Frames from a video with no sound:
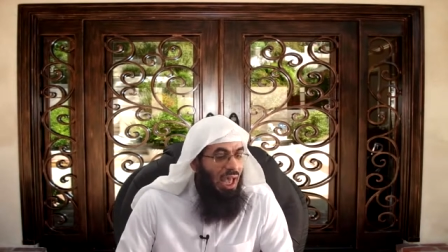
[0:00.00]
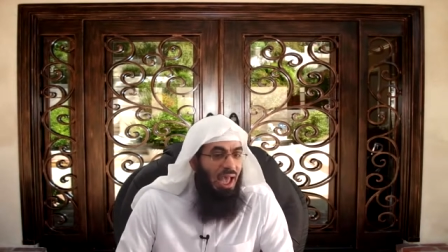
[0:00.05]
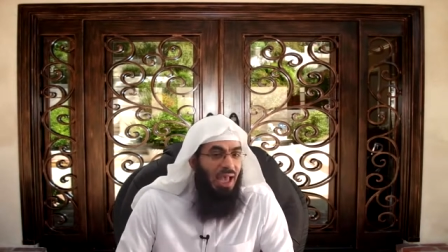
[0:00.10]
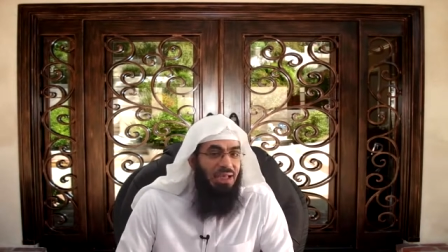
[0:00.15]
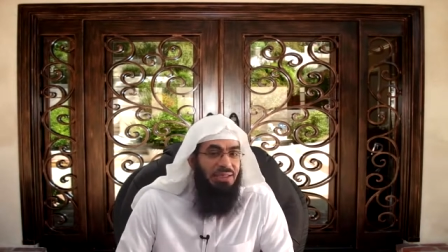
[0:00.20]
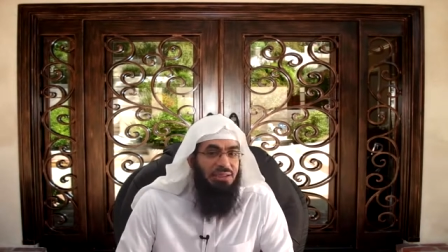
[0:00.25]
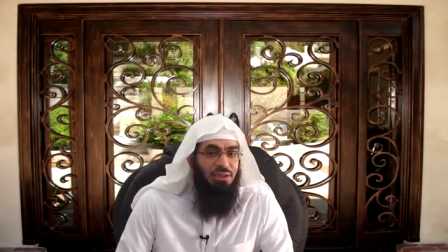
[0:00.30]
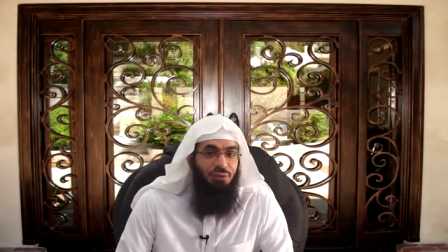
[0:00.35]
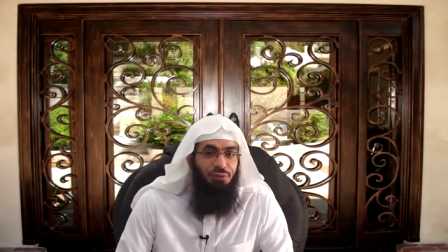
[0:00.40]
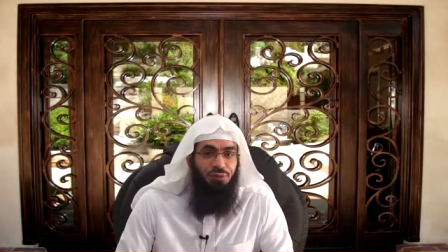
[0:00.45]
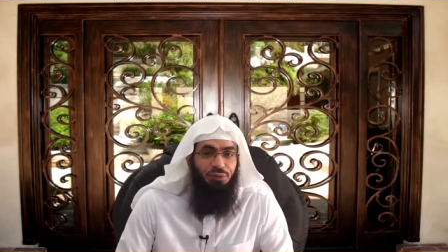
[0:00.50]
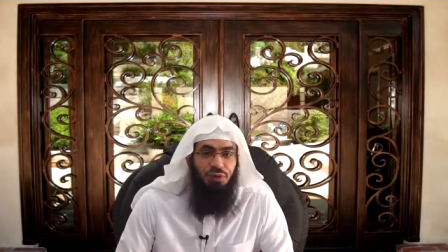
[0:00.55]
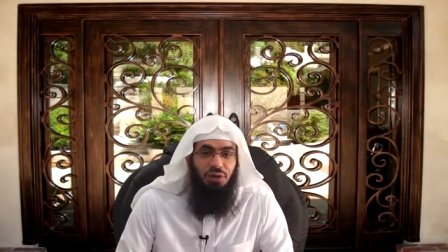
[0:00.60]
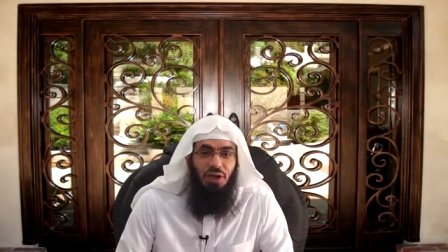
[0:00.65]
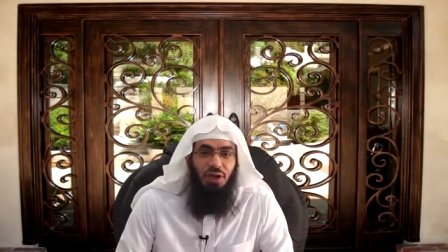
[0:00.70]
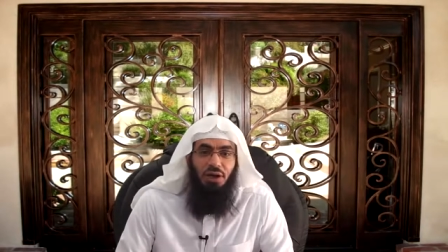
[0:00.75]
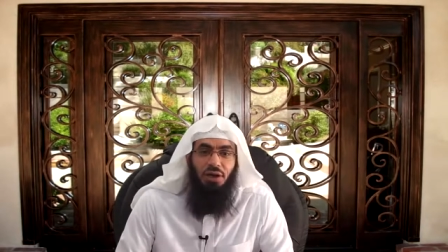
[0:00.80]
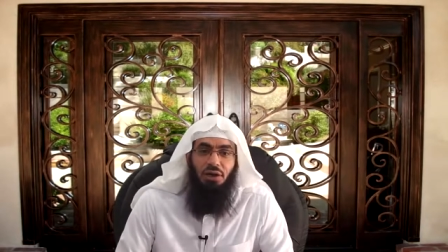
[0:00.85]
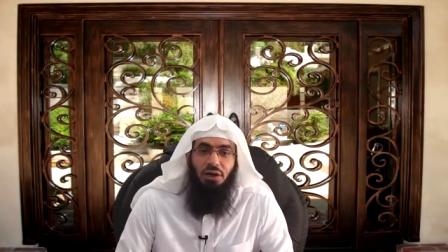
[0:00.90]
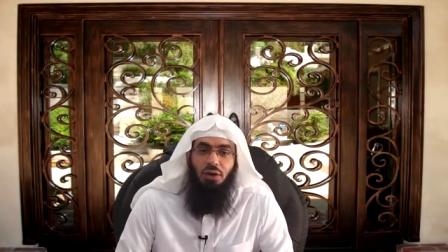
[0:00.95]
as if
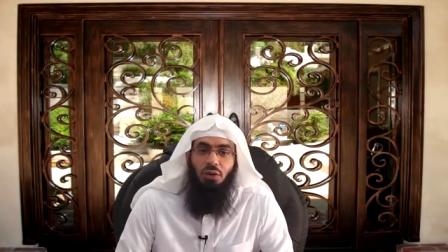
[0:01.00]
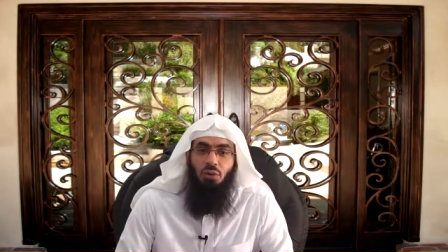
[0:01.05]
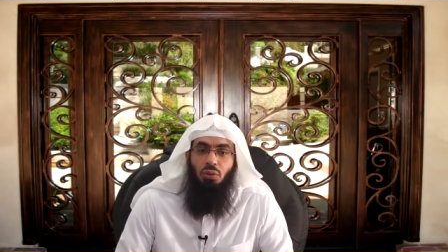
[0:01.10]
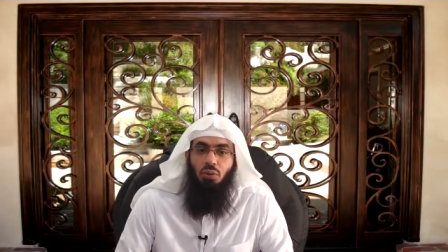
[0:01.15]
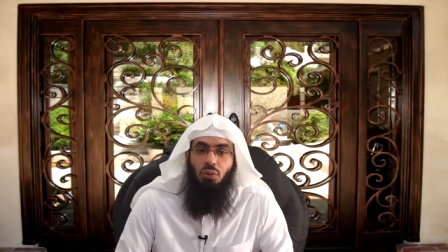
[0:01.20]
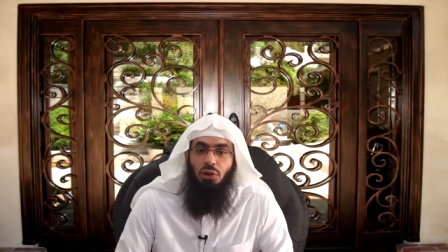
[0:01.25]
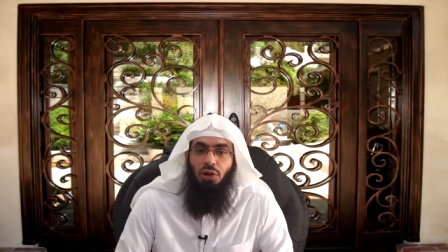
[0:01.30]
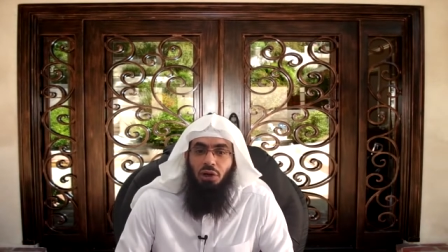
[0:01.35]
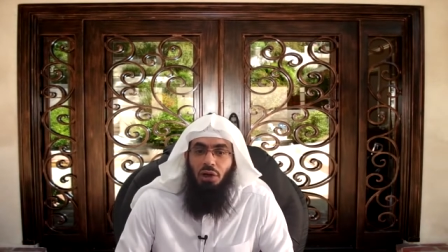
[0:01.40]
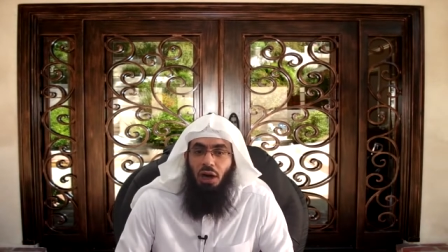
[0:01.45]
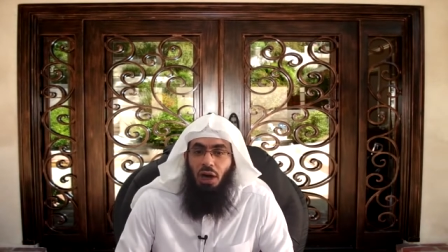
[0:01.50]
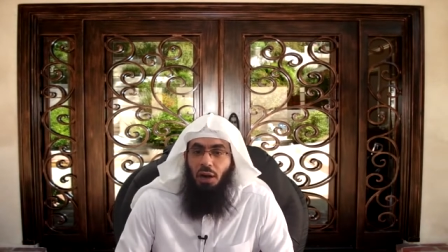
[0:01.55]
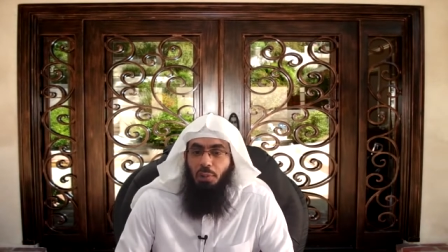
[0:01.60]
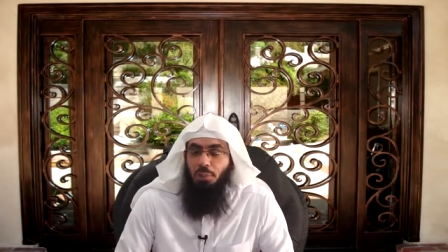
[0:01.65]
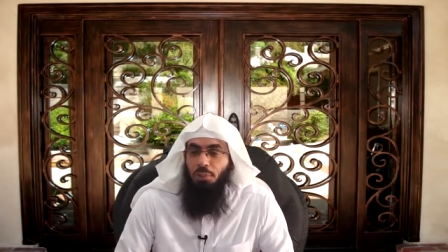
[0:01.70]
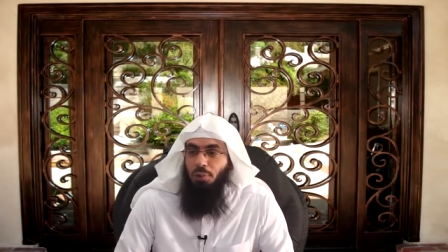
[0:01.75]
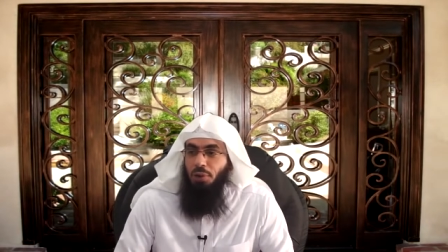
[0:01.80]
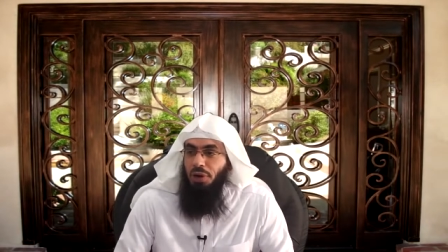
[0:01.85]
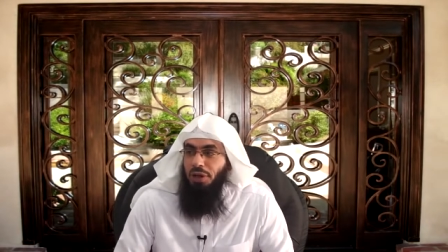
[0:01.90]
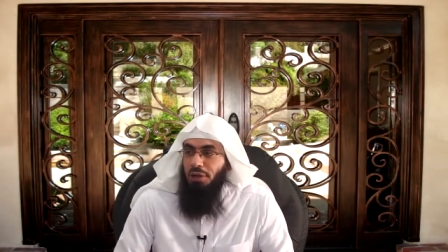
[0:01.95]
there were
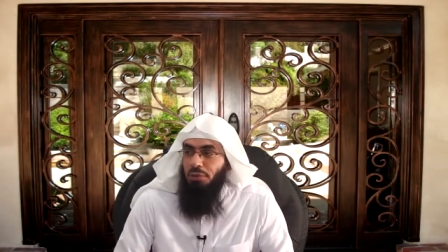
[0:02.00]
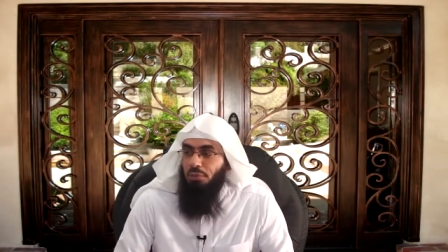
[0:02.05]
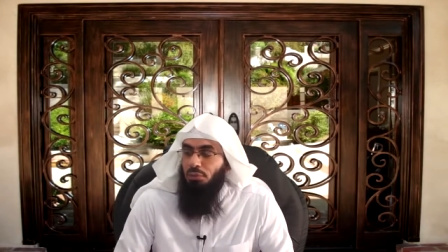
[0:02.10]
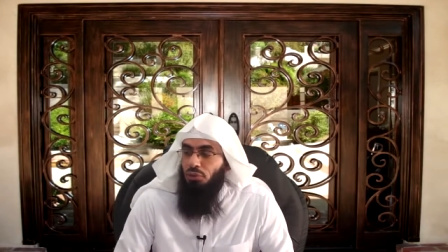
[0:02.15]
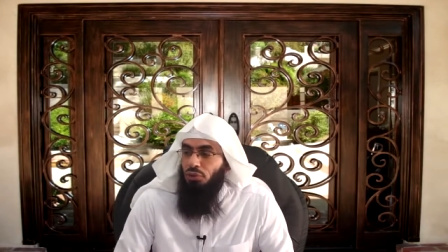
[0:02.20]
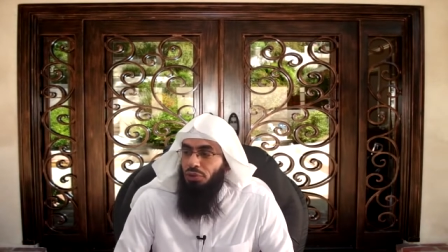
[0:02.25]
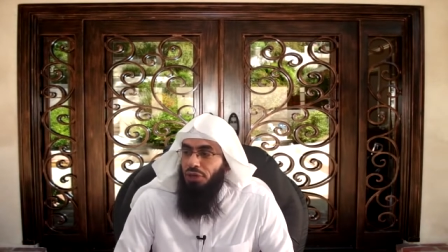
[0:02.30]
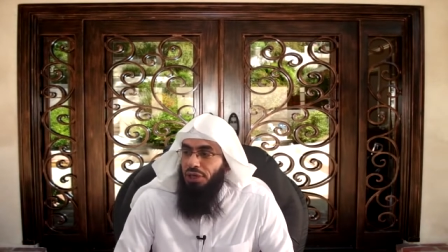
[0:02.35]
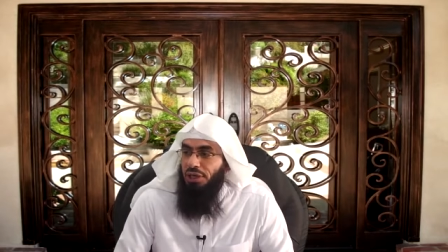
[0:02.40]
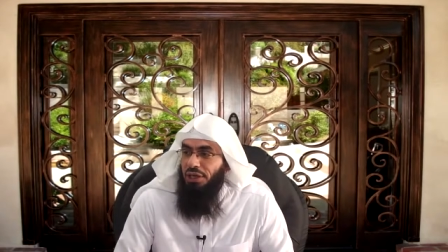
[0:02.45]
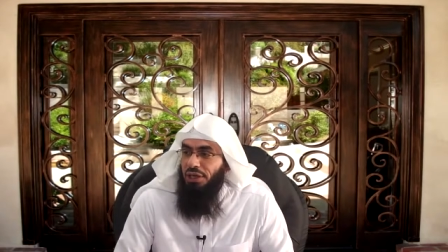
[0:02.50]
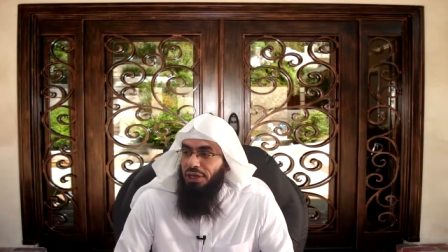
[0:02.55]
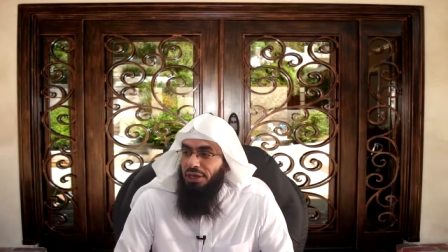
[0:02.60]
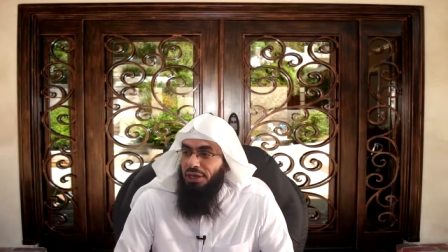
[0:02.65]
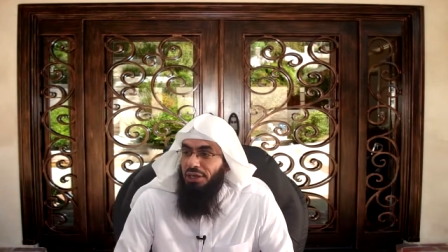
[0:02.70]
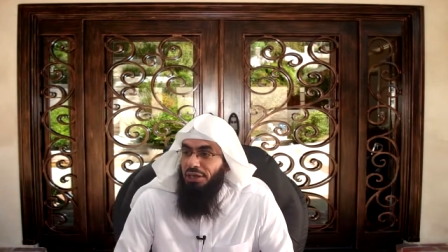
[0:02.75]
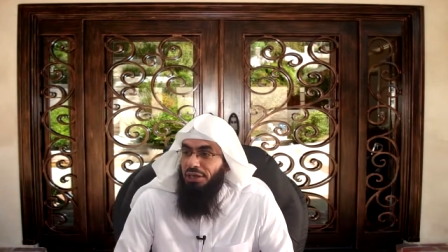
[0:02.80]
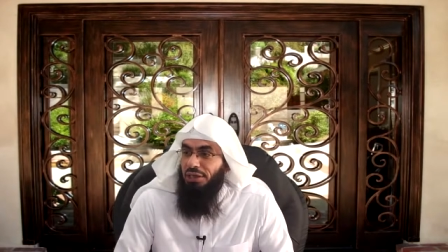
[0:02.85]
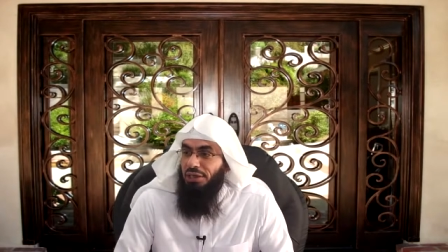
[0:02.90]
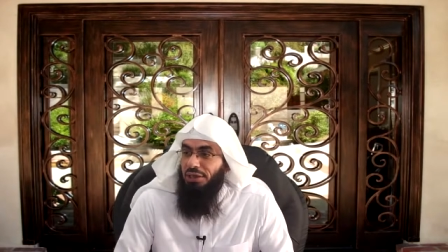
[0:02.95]
a bright moon in it.